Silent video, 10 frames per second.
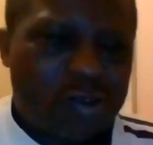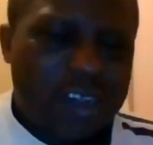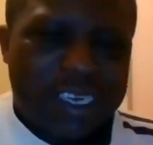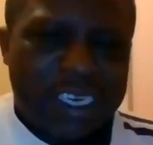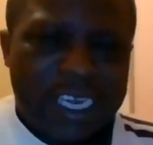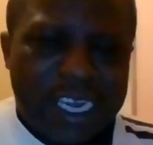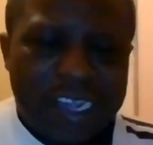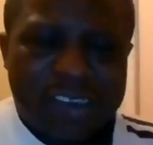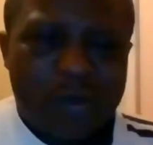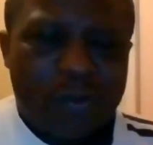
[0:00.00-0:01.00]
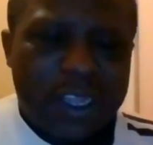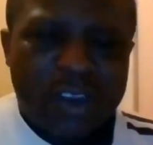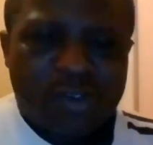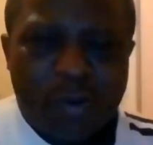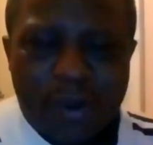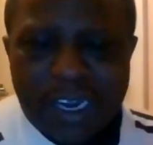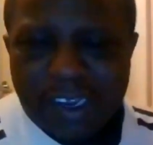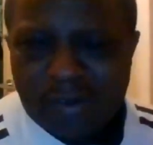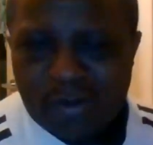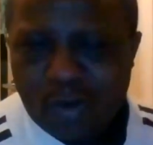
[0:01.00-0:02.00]
to certain areas, they bring in somebody
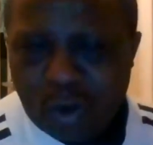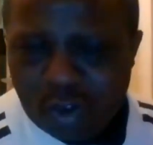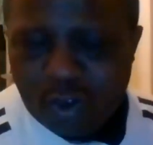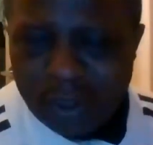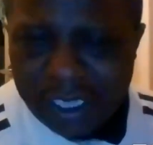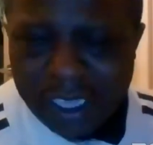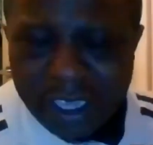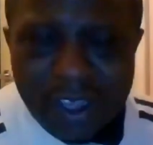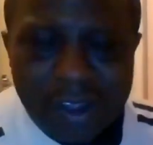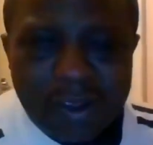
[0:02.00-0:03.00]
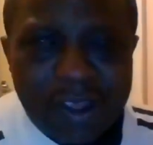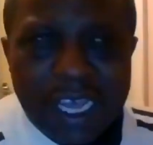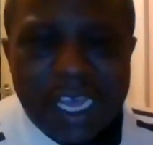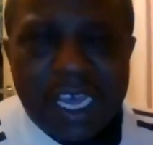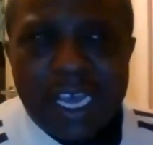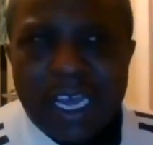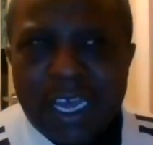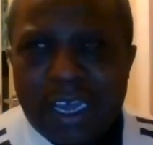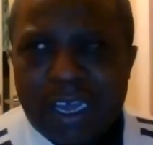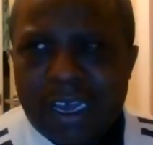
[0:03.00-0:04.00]
that's known to be
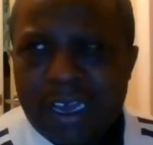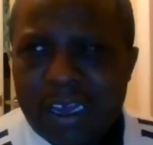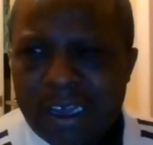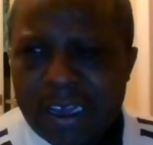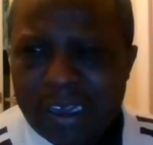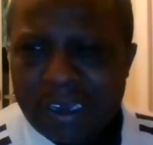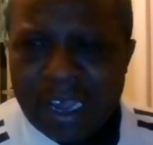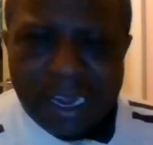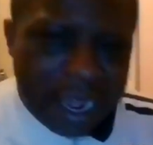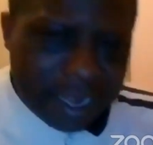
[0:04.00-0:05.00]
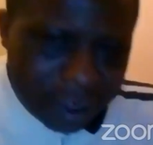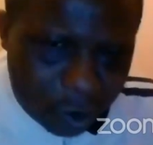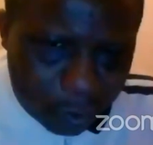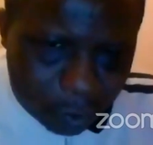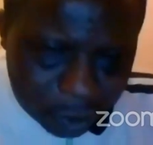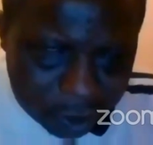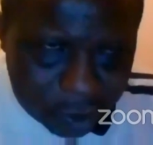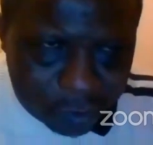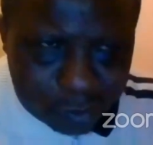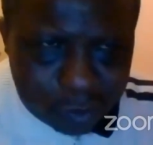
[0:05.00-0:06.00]
an ardent opponent
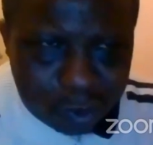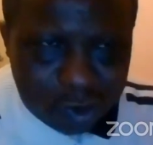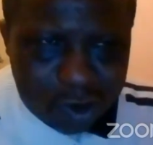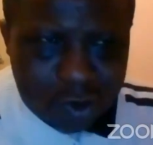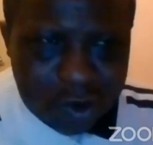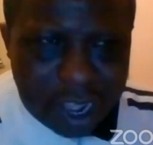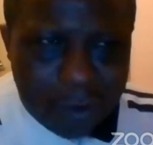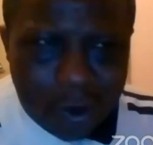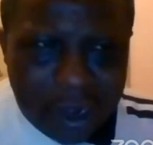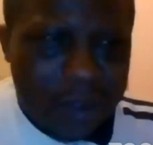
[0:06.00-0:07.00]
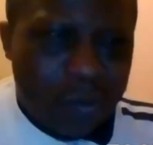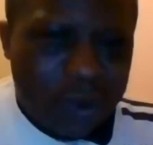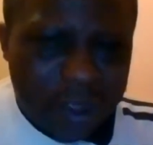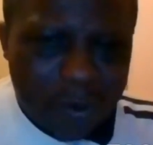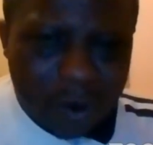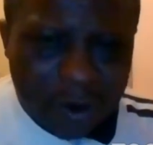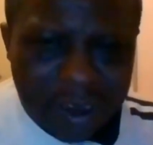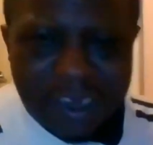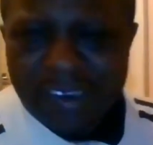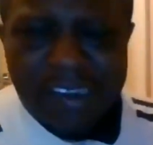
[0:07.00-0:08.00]
of Usain Dabo, and they bring him on,
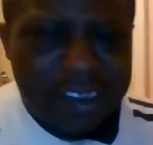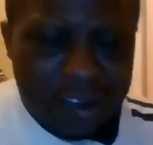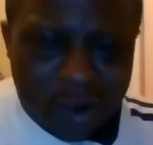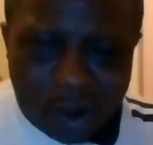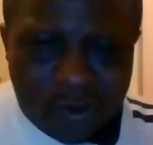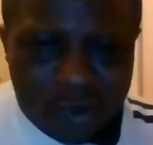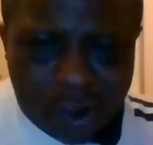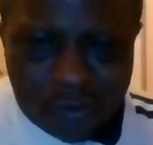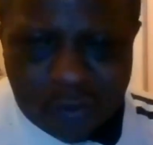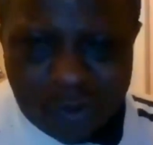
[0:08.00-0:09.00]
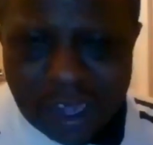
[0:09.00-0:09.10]
says a lot of stuff,